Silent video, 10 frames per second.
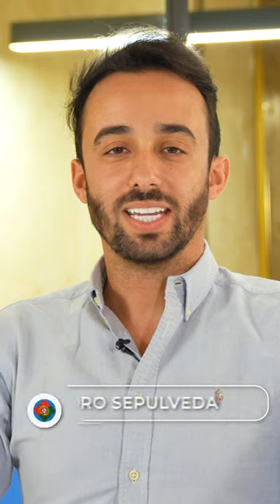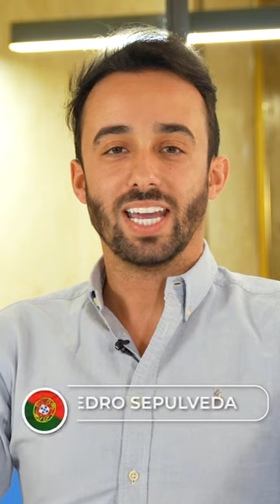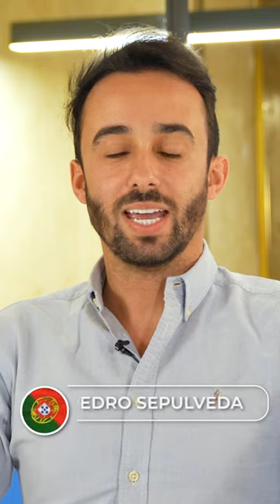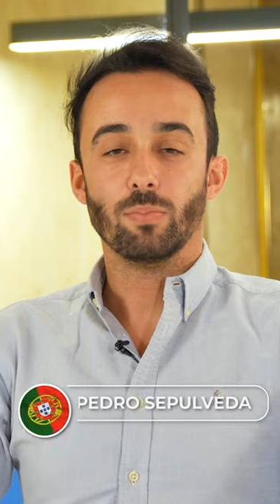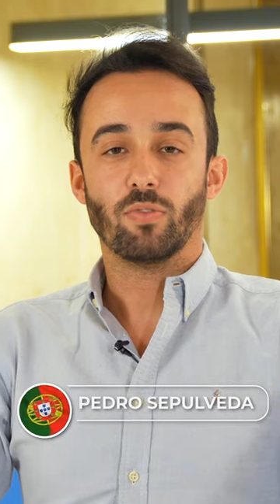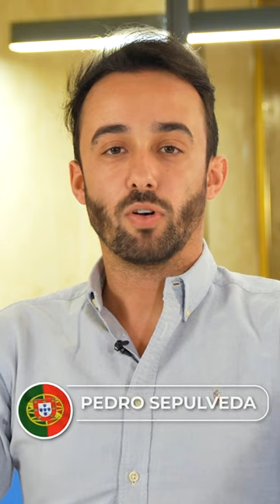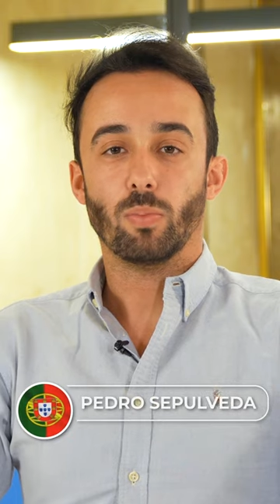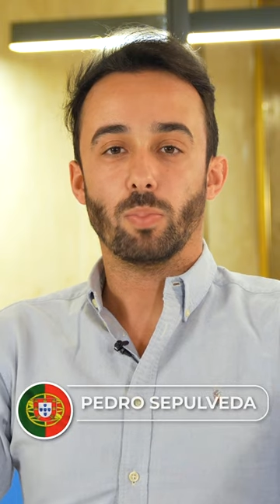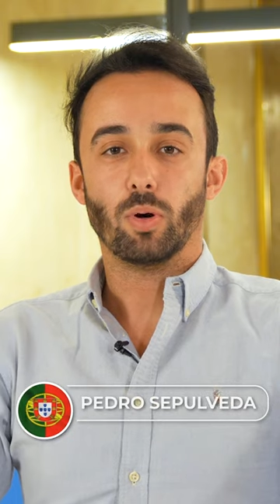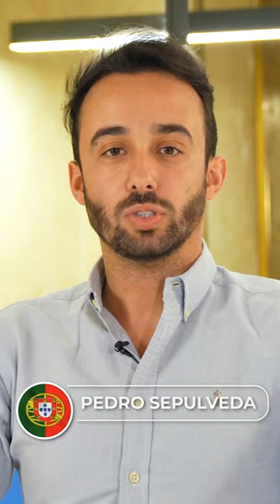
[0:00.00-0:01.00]
I came
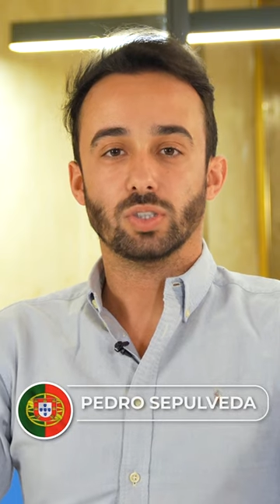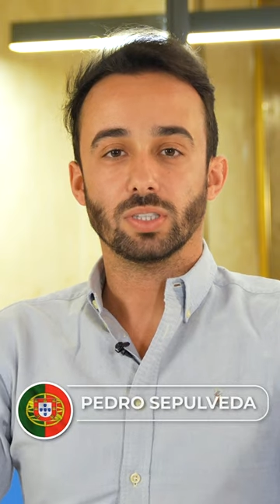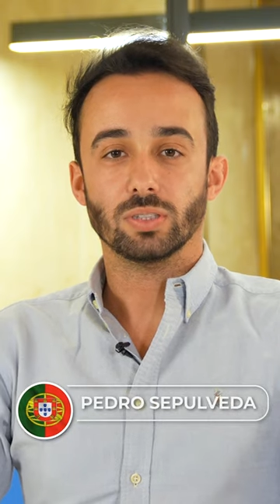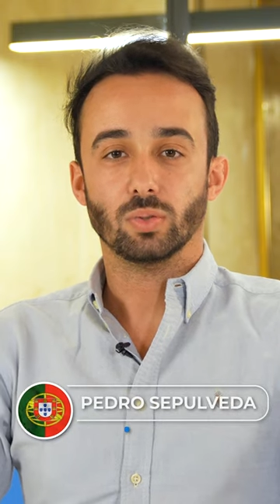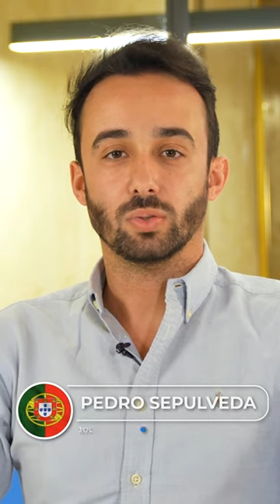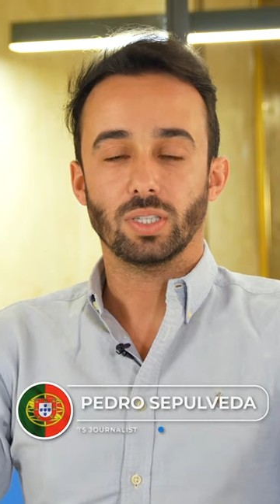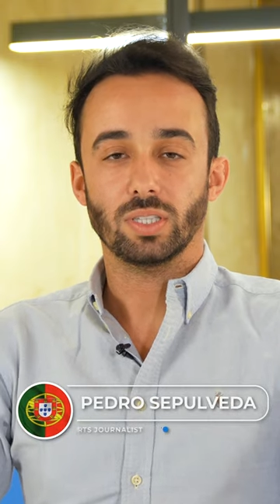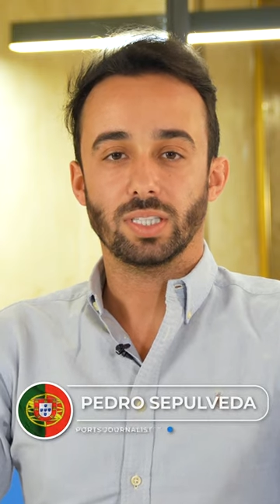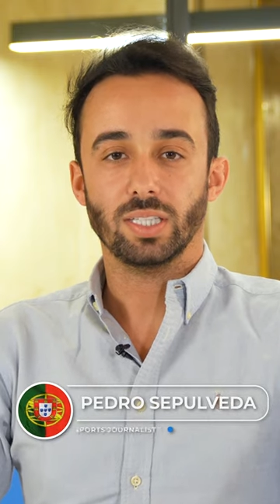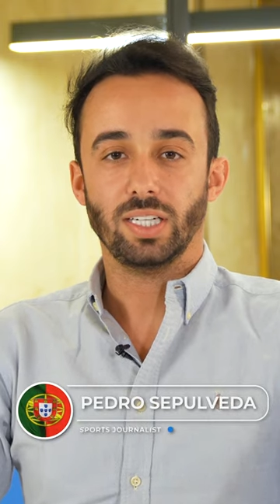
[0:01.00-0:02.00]
from Portugal to
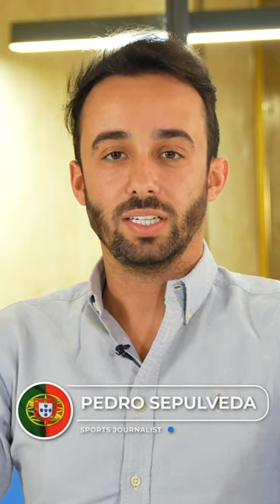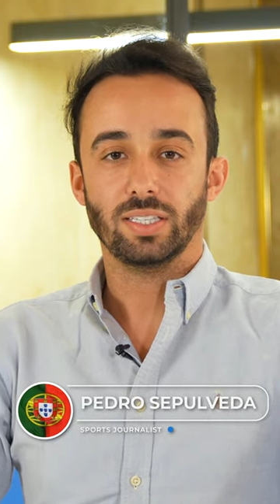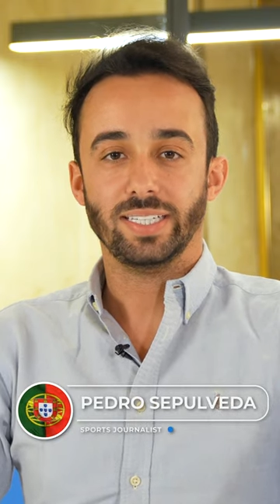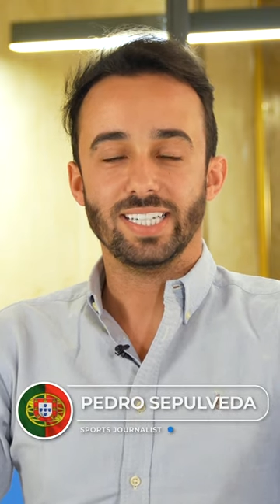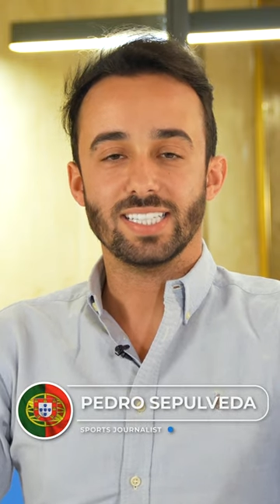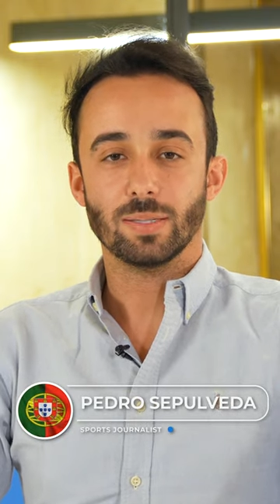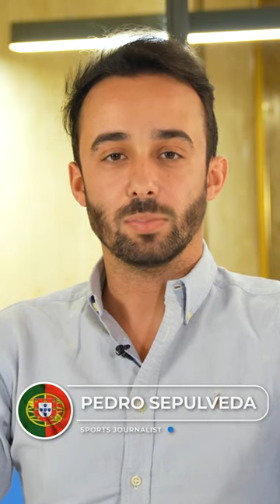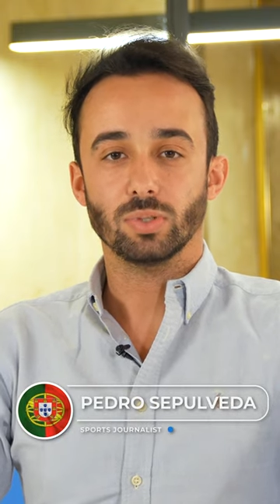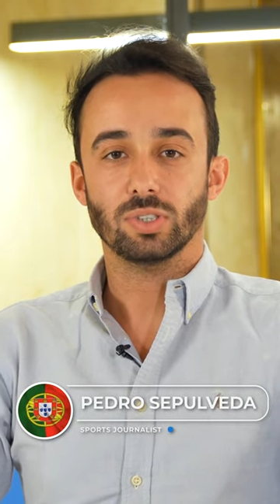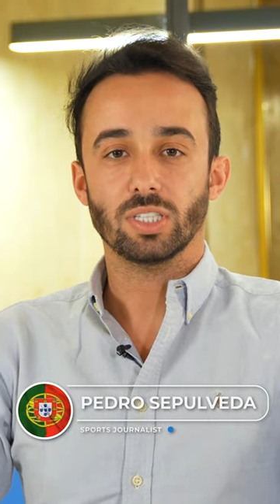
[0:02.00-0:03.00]
Turkey here in
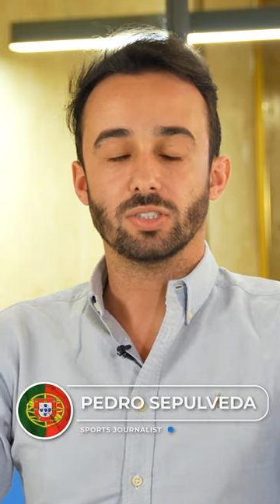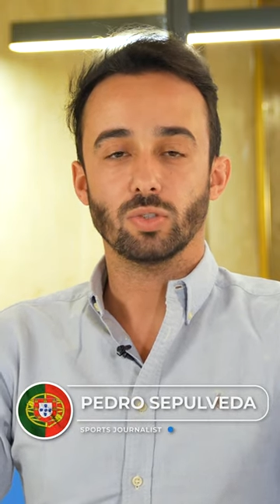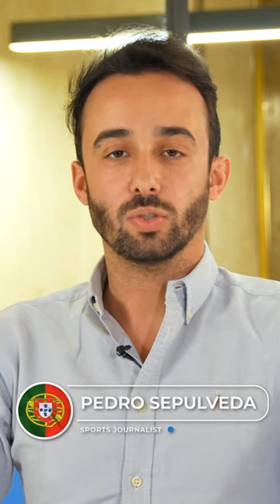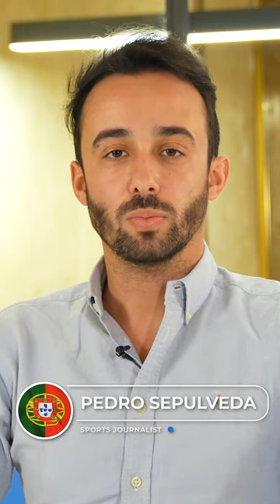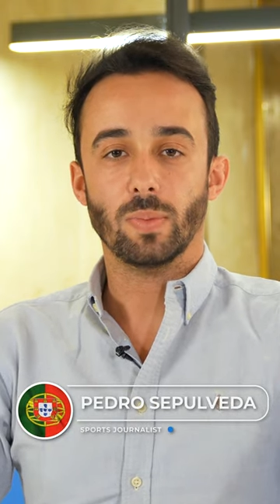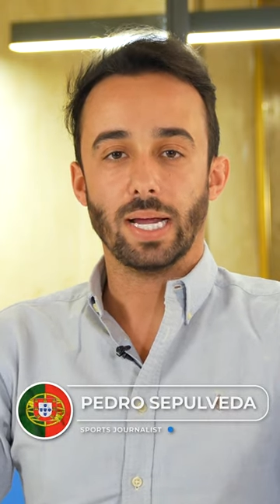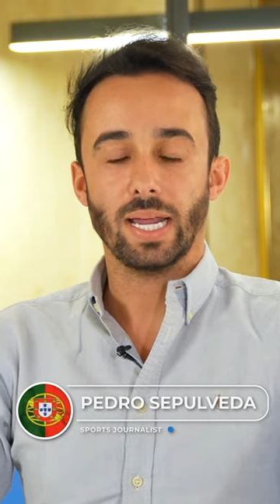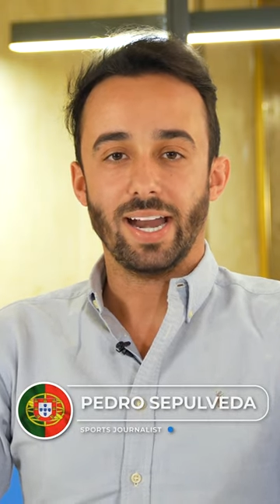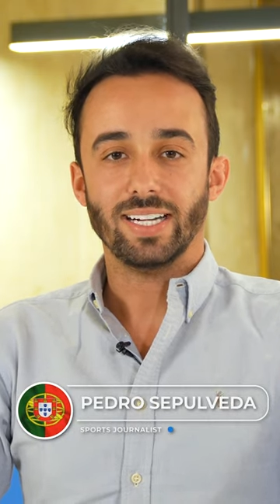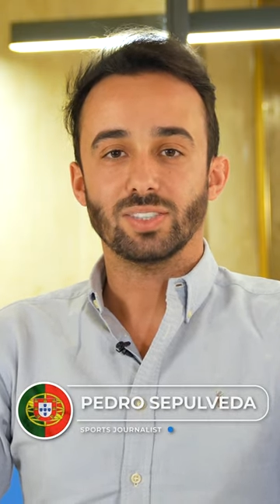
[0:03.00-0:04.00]
Istanbul just to do
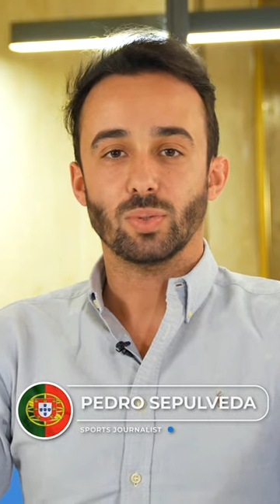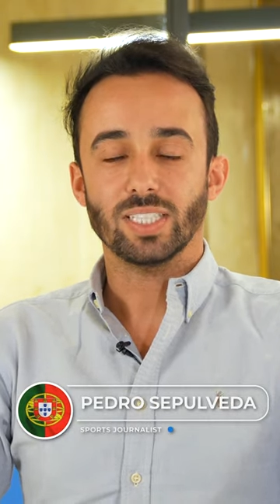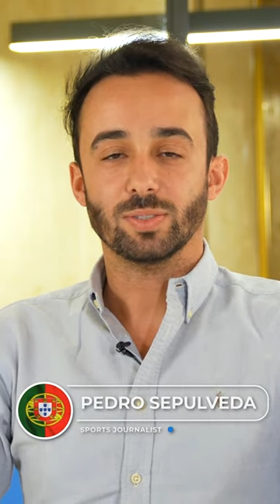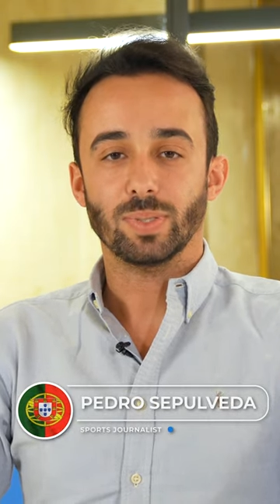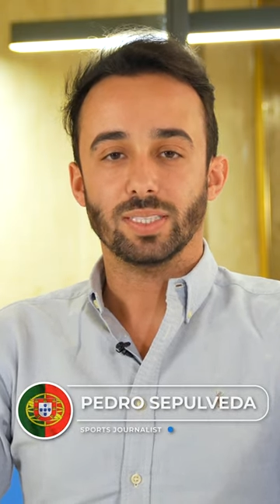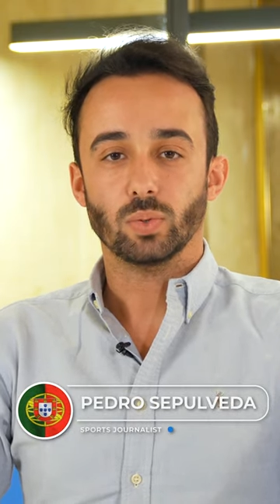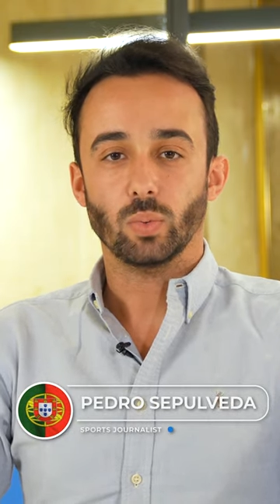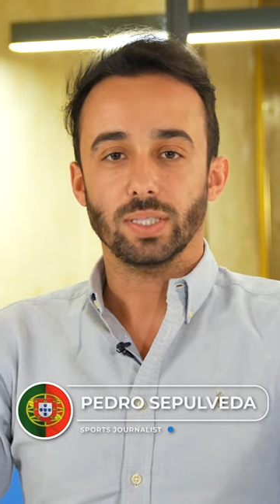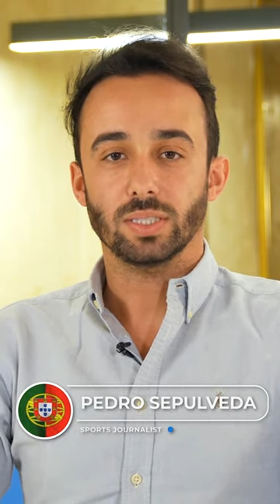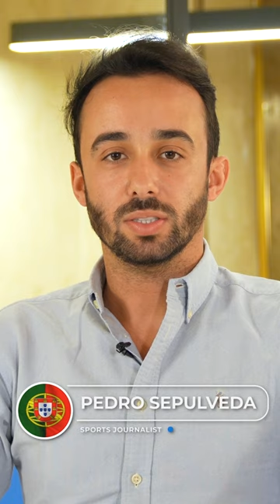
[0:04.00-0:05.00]
my hair
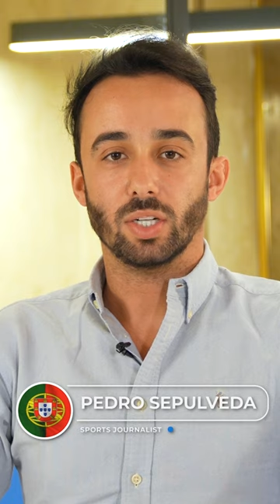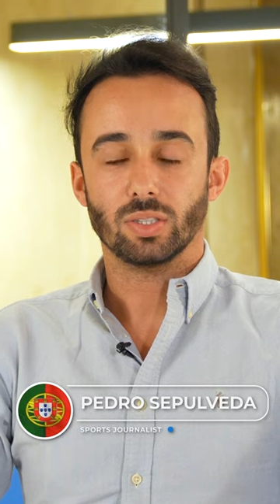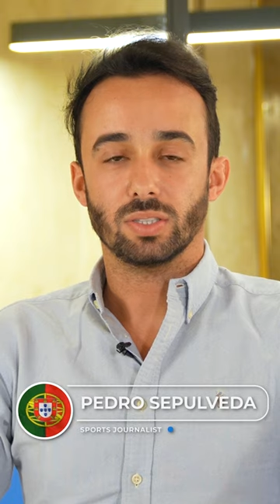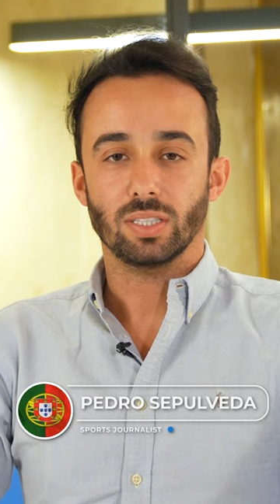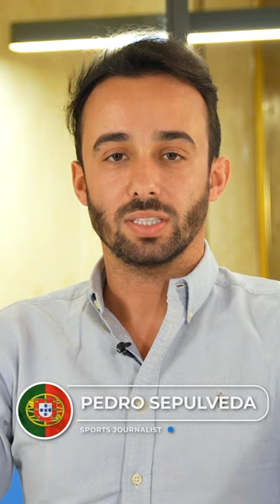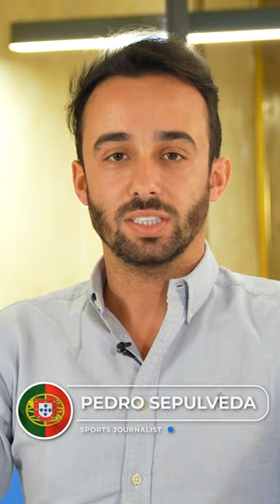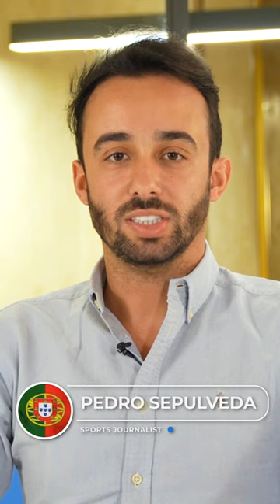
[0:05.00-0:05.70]
transplant with Dr.